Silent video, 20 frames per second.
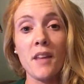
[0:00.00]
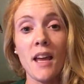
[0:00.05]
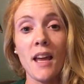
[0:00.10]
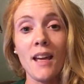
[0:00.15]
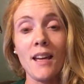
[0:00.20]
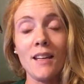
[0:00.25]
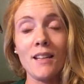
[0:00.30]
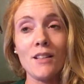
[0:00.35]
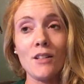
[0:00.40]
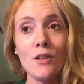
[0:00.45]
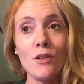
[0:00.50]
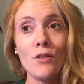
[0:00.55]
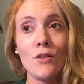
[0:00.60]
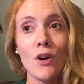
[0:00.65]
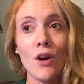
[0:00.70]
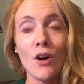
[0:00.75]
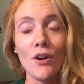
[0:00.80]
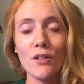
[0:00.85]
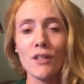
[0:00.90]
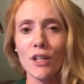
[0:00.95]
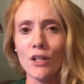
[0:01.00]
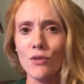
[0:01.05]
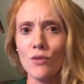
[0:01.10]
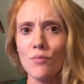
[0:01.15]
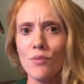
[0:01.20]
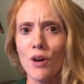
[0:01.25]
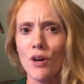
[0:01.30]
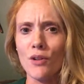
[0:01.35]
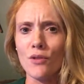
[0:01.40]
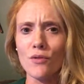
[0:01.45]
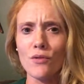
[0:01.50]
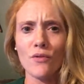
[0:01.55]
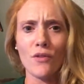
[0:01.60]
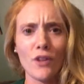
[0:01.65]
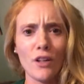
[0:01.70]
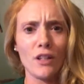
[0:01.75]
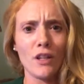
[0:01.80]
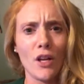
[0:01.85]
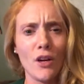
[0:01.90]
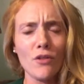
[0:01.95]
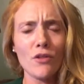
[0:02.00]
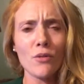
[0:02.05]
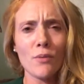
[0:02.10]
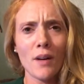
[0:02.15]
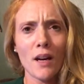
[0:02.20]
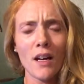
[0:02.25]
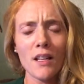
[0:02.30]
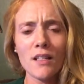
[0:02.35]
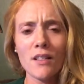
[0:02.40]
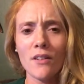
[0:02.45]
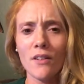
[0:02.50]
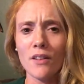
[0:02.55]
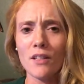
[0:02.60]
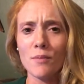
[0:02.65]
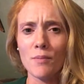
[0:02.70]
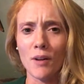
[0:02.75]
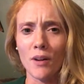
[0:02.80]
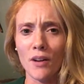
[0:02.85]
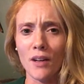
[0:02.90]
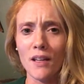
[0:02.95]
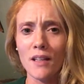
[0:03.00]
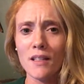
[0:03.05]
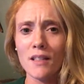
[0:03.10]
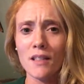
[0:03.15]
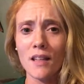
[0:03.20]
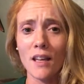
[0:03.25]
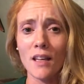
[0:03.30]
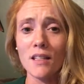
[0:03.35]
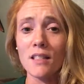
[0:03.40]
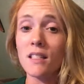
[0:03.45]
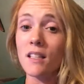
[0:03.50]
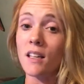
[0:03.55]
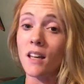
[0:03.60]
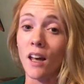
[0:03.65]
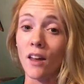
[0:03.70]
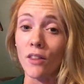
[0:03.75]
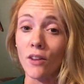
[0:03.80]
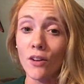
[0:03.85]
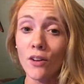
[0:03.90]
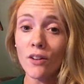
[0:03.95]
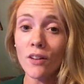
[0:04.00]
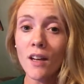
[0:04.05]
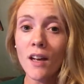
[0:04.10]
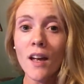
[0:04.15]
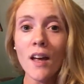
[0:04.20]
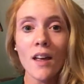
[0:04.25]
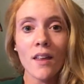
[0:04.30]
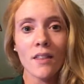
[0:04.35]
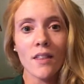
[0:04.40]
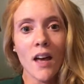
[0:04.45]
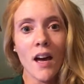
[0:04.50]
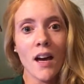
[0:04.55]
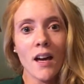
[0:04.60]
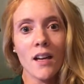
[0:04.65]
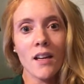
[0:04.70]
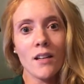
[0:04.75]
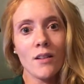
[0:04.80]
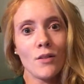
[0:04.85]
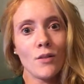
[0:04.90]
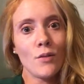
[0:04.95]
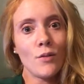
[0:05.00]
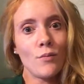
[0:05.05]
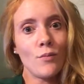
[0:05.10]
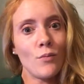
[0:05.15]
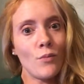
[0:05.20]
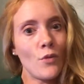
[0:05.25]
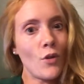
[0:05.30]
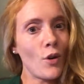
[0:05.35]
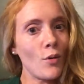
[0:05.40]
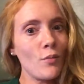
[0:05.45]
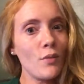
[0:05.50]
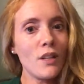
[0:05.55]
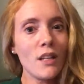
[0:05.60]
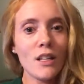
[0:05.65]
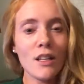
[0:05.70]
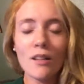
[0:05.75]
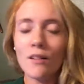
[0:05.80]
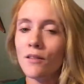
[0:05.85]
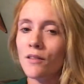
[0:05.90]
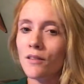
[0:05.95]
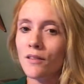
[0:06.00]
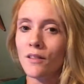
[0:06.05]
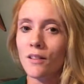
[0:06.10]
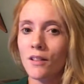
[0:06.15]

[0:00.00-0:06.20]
And our sexual partners are very low, so we got to experience things together that normally,